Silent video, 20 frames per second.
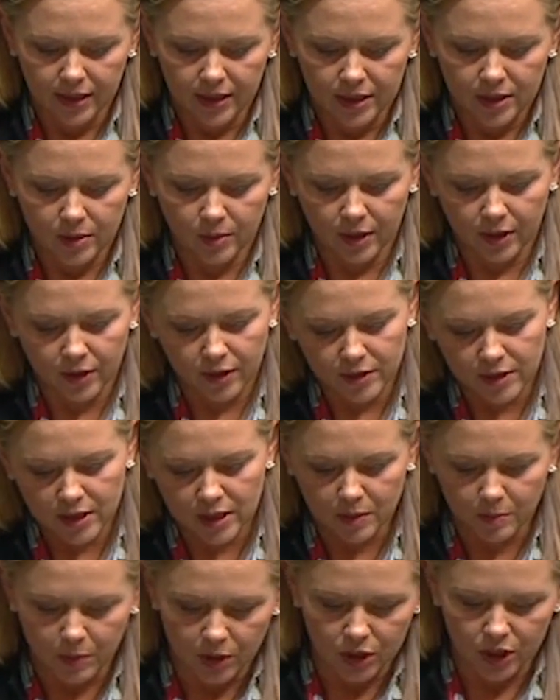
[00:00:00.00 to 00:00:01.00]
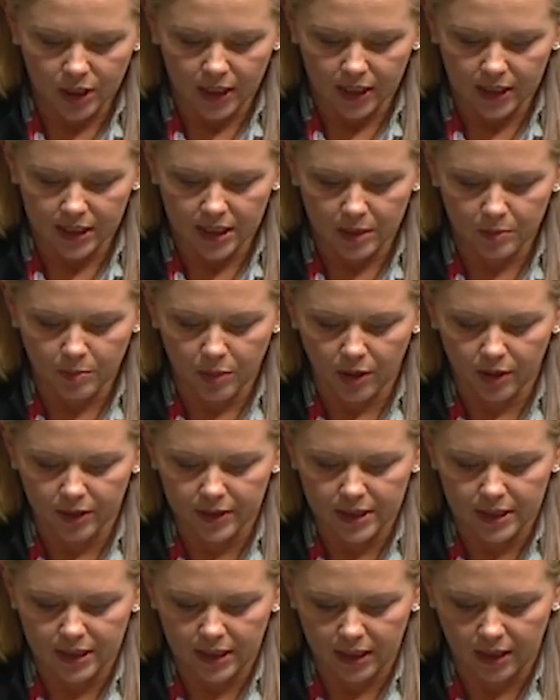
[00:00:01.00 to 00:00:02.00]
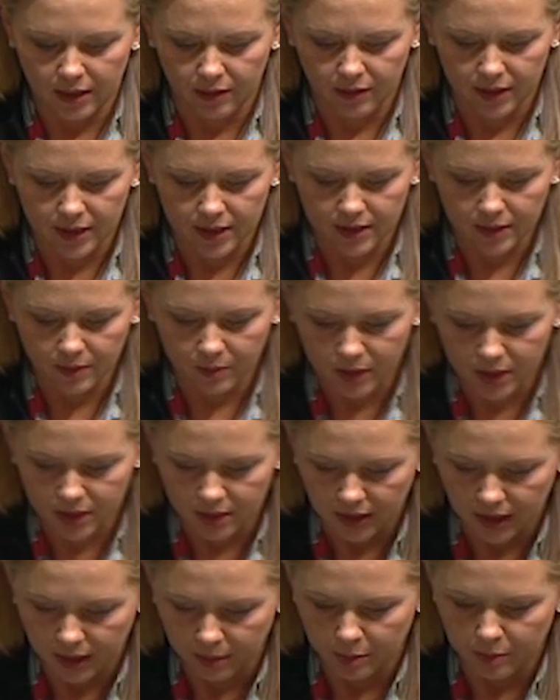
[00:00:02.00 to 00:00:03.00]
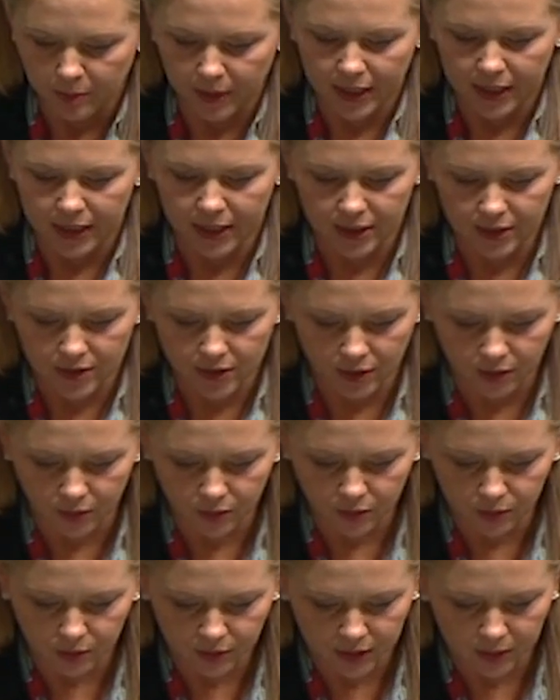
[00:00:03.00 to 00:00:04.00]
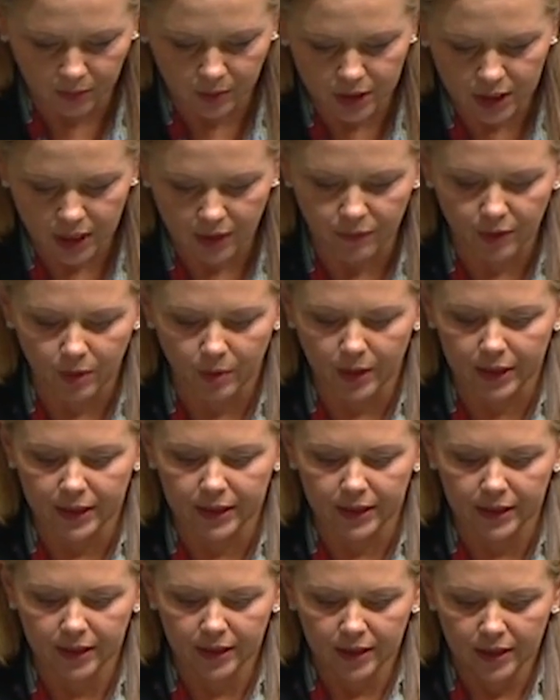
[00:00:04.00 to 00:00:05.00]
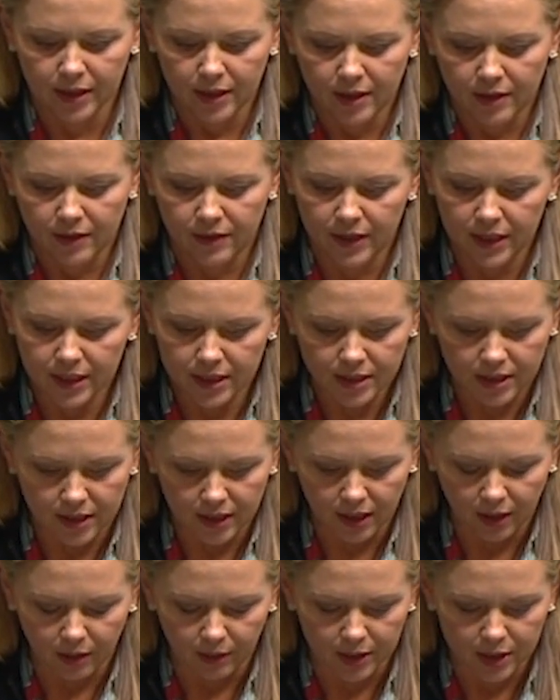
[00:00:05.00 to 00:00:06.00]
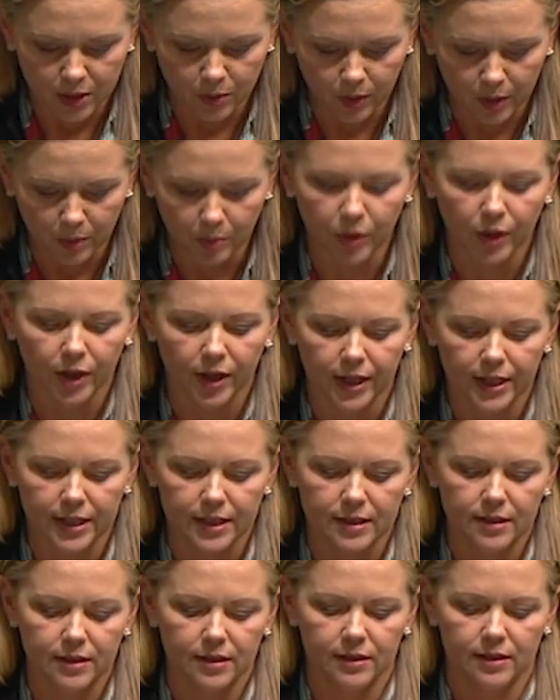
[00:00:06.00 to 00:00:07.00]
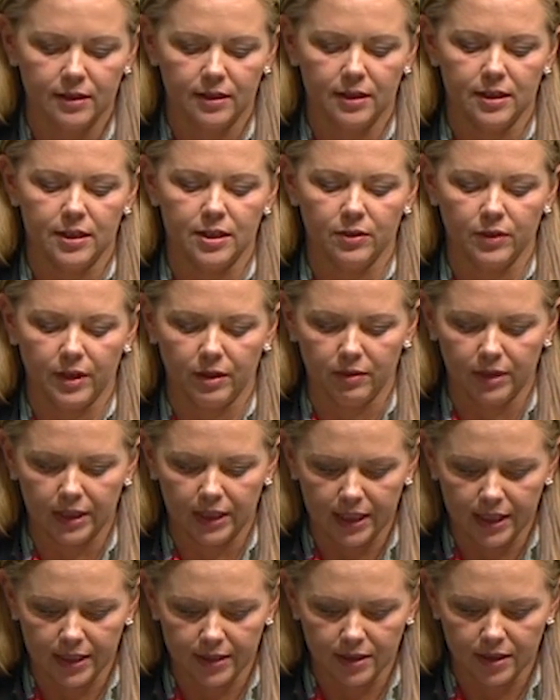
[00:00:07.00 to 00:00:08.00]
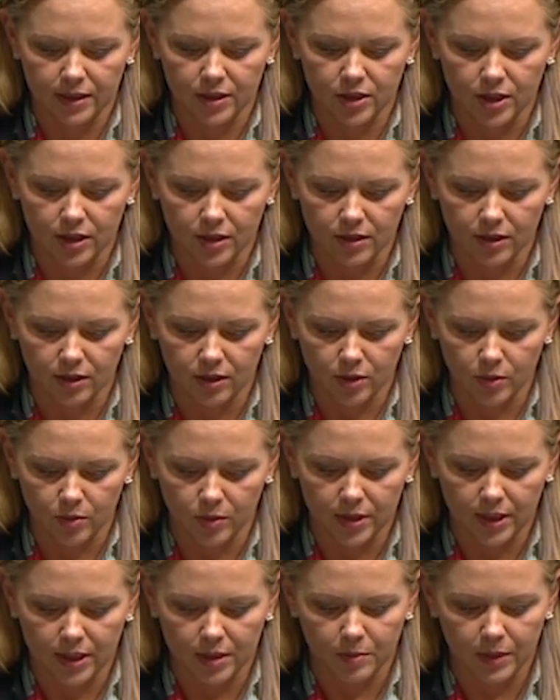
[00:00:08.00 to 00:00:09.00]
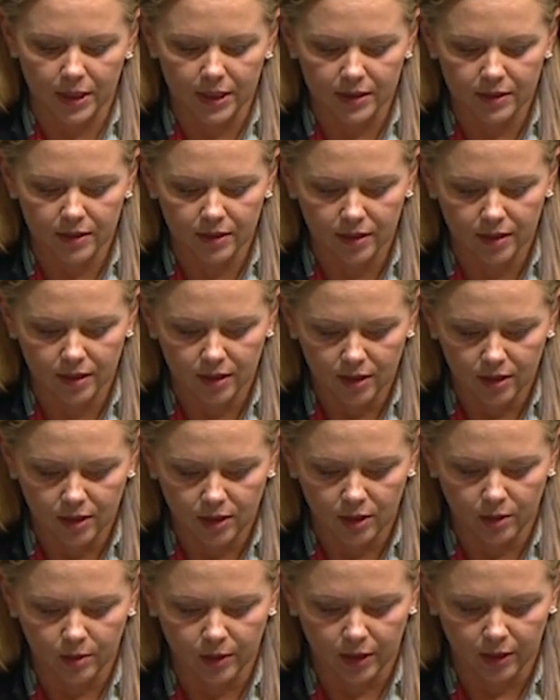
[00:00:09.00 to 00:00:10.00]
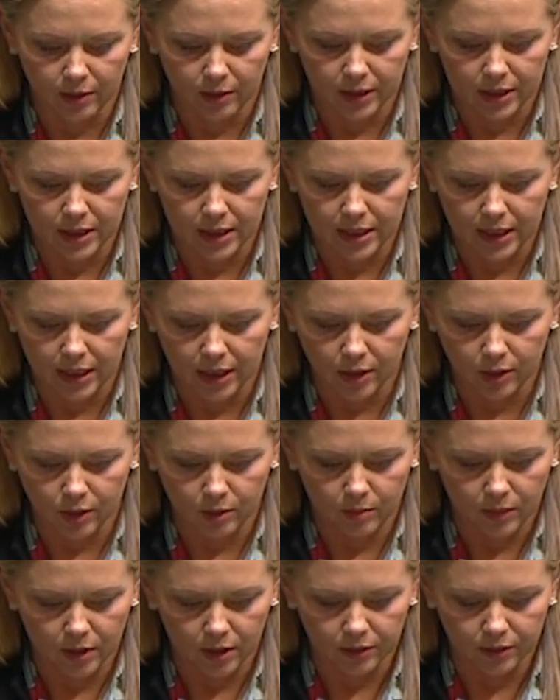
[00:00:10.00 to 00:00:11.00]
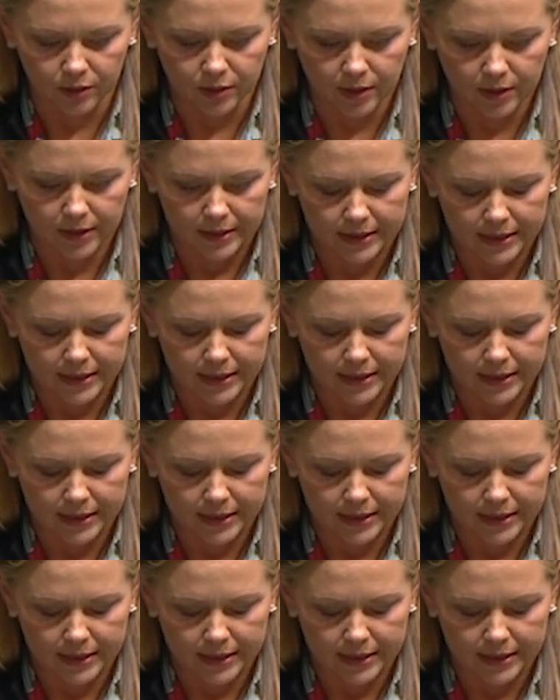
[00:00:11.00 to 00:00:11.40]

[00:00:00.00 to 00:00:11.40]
It's one of those speciality policy areas at which the Labor Party is so good, in which everyone thinks they're going to win a prize until they realise it's just the usual suspects who are going to take home the loot.